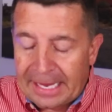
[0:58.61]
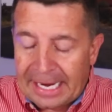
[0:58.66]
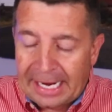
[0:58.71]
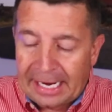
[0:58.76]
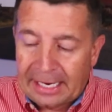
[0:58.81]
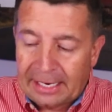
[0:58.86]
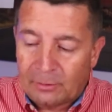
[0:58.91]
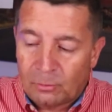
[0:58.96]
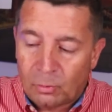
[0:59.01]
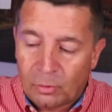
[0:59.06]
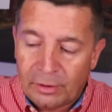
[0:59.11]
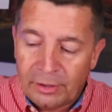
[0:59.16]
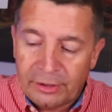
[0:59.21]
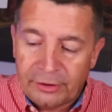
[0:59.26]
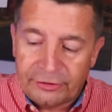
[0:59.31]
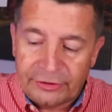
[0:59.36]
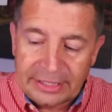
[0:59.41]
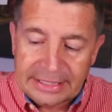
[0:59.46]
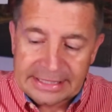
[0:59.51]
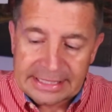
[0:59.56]
And one of
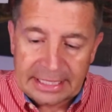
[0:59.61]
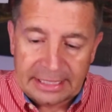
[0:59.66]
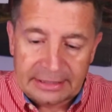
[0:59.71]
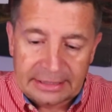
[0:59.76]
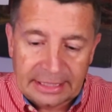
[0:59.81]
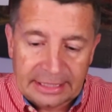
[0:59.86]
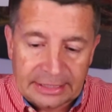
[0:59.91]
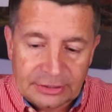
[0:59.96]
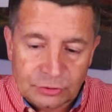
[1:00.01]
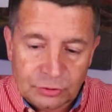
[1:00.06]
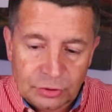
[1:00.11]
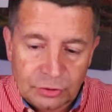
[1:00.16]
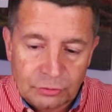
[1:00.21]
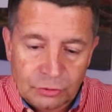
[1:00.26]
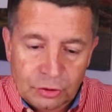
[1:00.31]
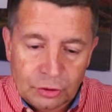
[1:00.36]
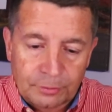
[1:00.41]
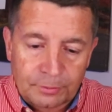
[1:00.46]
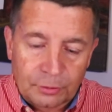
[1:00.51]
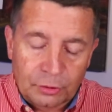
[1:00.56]
the things that I think is
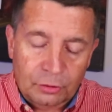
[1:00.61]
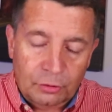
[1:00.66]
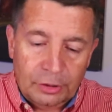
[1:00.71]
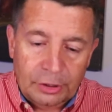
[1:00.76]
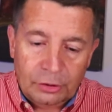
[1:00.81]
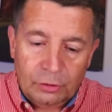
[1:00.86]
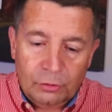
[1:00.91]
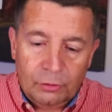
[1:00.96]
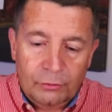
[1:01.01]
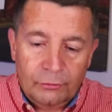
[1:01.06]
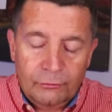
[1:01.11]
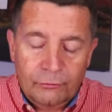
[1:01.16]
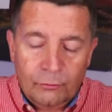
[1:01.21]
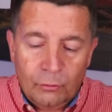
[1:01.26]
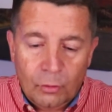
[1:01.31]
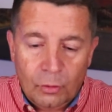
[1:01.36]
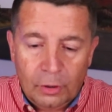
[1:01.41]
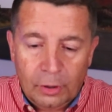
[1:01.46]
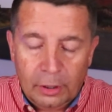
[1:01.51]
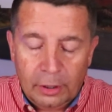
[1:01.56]
super critical
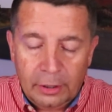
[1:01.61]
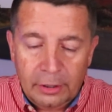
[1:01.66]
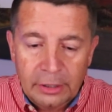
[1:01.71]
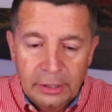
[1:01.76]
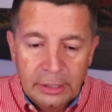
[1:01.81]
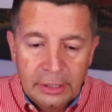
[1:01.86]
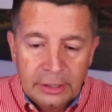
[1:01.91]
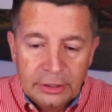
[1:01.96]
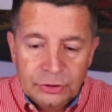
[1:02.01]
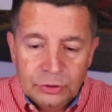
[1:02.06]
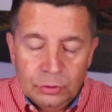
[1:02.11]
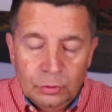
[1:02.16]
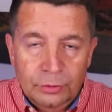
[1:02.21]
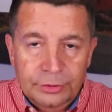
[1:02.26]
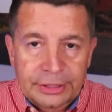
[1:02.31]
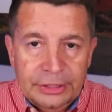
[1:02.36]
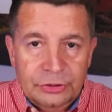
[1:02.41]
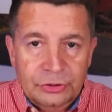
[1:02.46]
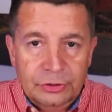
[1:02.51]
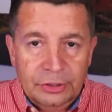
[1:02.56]
for
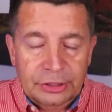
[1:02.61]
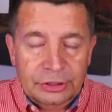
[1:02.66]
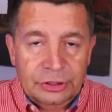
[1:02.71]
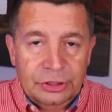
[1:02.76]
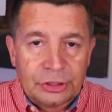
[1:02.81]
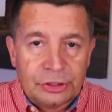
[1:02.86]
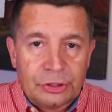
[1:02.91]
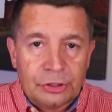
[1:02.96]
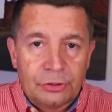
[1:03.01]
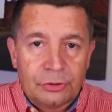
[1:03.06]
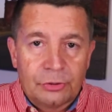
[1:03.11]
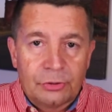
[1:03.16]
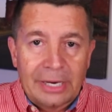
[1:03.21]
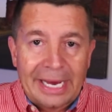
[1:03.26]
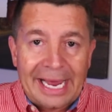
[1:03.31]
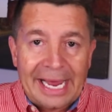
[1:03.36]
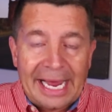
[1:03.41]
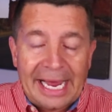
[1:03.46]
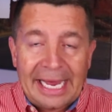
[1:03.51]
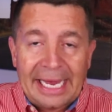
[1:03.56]
school districts to do
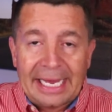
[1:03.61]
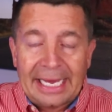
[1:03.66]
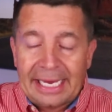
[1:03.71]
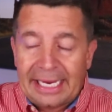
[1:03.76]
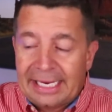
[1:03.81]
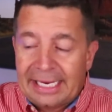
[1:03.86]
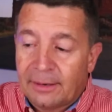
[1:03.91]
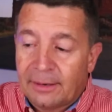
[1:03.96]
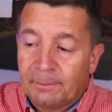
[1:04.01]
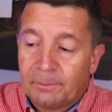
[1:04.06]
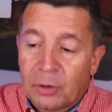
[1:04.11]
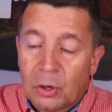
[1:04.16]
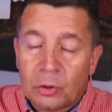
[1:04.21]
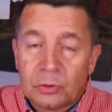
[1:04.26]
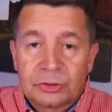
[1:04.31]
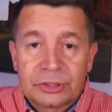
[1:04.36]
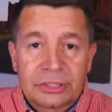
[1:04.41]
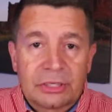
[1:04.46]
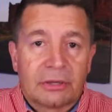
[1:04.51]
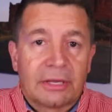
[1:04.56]
at, a
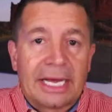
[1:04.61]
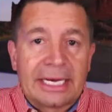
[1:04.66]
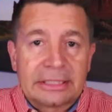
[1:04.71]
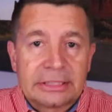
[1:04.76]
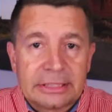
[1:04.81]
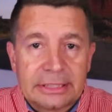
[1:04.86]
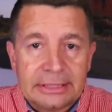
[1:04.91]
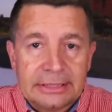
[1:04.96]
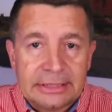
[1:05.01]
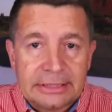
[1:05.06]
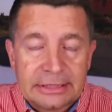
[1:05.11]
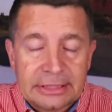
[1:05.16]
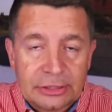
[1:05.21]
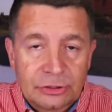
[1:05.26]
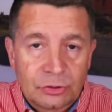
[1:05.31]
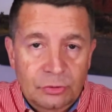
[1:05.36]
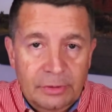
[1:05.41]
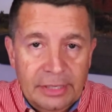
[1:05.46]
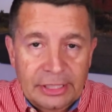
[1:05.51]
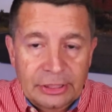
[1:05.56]
post election
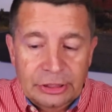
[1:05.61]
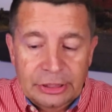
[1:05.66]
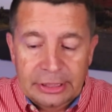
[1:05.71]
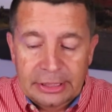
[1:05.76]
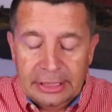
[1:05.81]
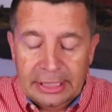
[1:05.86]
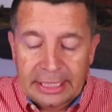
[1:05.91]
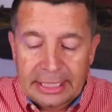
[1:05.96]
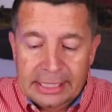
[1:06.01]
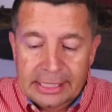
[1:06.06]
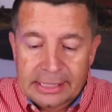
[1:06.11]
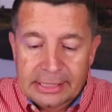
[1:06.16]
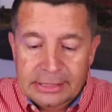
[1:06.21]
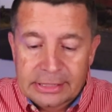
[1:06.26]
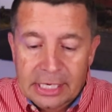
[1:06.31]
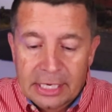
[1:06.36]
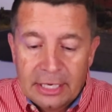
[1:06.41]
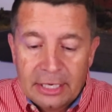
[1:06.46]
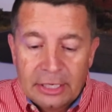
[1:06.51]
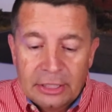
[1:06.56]
situation
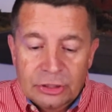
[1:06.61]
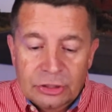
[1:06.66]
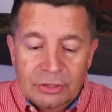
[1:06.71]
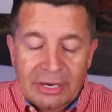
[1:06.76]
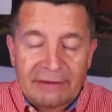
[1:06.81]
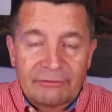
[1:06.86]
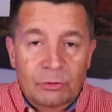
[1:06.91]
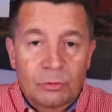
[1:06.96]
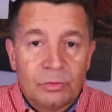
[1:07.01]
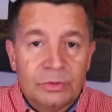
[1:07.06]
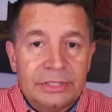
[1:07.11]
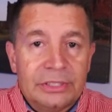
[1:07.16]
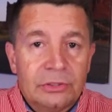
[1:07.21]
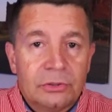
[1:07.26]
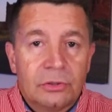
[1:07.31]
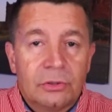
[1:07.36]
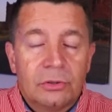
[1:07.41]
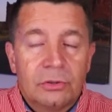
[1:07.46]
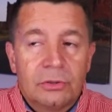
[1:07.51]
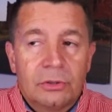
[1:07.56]
is to have a
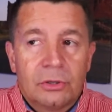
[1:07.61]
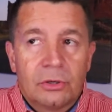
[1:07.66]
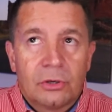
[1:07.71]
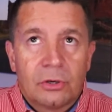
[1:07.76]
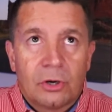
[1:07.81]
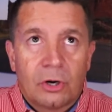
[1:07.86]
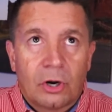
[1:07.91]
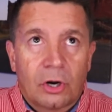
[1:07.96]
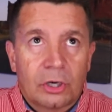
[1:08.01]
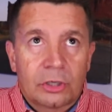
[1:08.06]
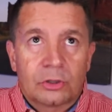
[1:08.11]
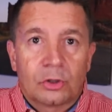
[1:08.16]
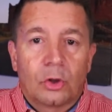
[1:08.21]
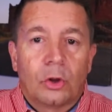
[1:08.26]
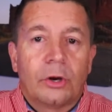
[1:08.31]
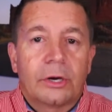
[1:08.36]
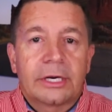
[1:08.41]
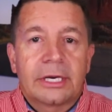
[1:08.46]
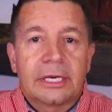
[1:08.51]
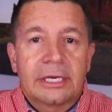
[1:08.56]
real hard
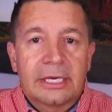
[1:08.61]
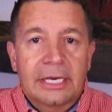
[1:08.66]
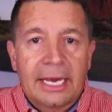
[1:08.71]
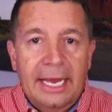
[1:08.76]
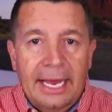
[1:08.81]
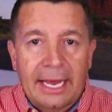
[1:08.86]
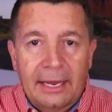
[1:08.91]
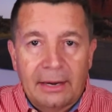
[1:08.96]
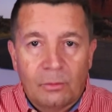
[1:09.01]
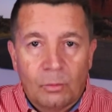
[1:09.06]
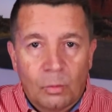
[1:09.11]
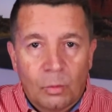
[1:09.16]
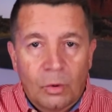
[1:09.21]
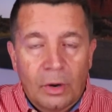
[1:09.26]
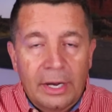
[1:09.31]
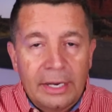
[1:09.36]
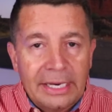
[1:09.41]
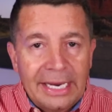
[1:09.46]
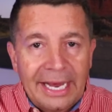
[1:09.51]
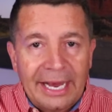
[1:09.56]
look at
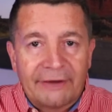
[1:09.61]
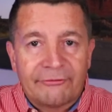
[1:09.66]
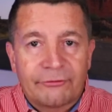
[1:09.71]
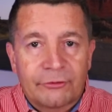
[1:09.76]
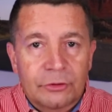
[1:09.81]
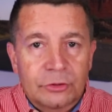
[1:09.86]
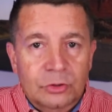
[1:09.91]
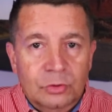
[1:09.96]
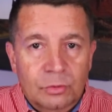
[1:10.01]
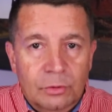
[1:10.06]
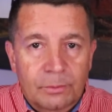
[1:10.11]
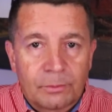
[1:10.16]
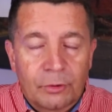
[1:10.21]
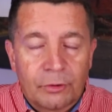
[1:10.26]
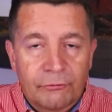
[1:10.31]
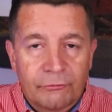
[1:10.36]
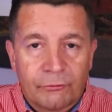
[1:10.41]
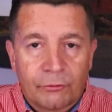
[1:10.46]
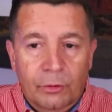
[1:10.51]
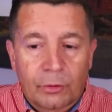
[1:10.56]
what efforts were
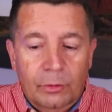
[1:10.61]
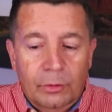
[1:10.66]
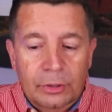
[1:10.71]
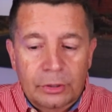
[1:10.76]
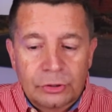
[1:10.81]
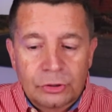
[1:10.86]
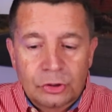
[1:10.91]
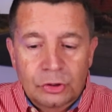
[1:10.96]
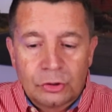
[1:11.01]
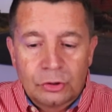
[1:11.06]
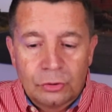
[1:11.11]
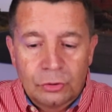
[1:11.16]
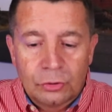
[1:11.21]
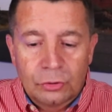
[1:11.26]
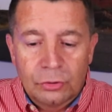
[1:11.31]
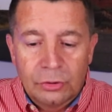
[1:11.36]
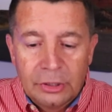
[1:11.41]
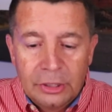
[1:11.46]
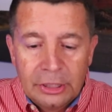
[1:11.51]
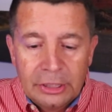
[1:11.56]
put forward
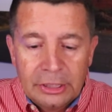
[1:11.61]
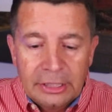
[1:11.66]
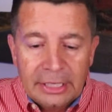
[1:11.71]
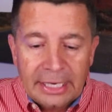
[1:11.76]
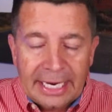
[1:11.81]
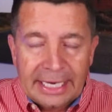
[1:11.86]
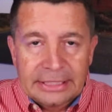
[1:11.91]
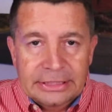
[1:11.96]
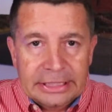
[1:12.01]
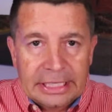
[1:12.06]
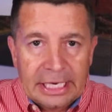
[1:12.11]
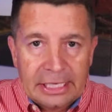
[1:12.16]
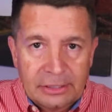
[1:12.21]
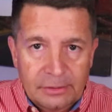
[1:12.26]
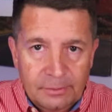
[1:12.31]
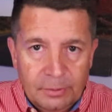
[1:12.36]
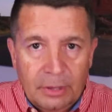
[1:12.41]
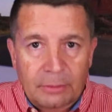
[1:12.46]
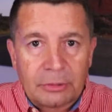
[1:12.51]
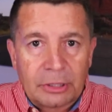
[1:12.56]
to educate
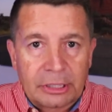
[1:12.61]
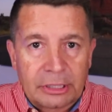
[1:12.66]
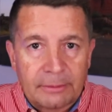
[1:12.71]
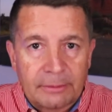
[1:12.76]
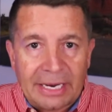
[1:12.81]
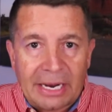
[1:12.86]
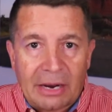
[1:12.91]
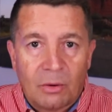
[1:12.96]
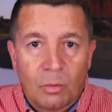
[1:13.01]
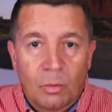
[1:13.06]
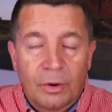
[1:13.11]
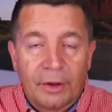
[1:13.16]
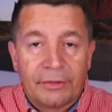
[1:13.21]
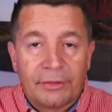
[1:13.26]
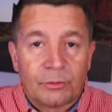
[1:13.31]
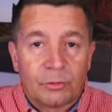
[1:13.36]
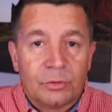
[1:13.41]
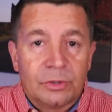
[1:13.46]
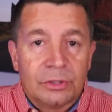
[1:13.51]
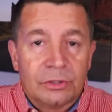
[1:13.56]
the public about
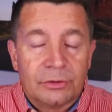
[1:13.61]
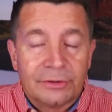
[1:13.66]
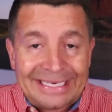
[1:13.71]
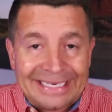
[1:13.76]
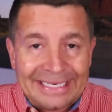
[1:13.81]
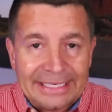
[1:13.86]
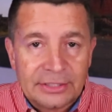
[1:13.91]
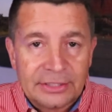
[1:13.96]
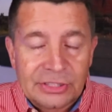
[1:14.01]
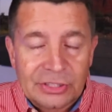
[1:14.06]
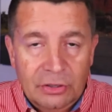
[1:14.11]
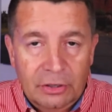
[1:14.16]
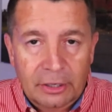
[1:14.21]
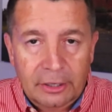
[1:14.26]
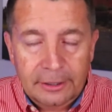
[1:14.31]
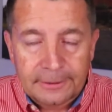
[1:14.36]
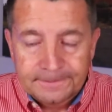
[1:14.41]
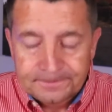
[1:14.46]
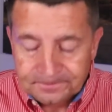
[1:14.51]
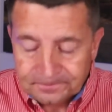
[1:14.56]
what the real needs
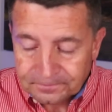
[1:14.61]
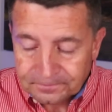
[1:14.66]
are.